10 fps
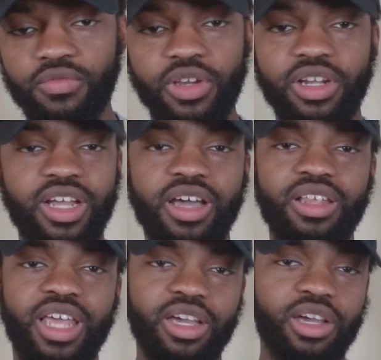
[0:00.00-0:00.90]
Figuring
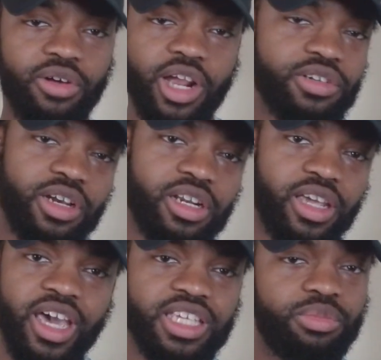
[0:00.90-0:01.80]
out like a great trainer
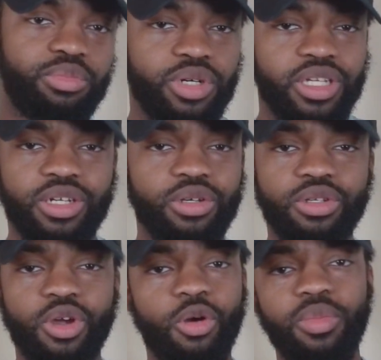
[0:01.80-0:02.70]
that has a pretty
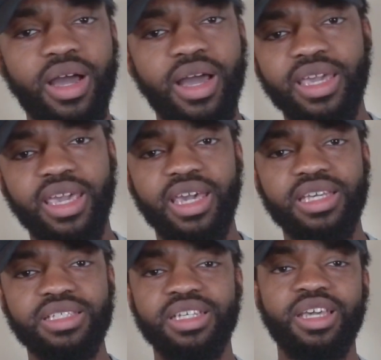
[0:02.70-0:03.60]
dope
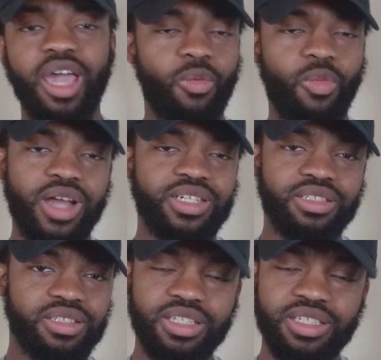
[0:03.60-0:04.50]
podcast and
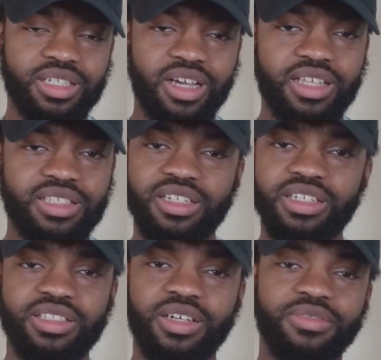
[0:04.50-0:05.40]
watching his
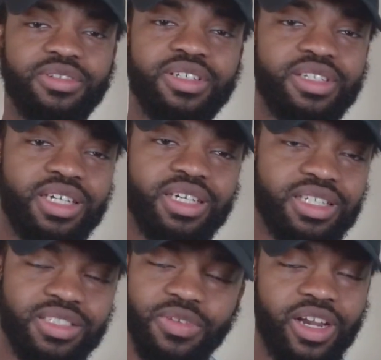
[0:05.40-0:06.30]
content and stuff
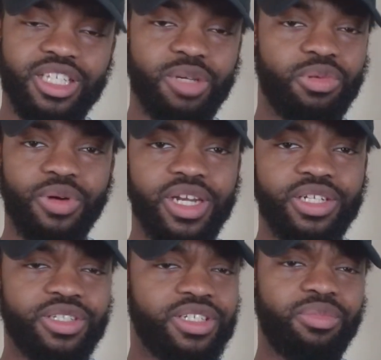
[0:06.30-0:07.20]
is a very simple way
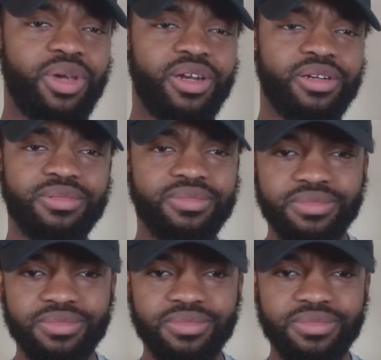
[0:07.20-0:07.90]
that you can get better.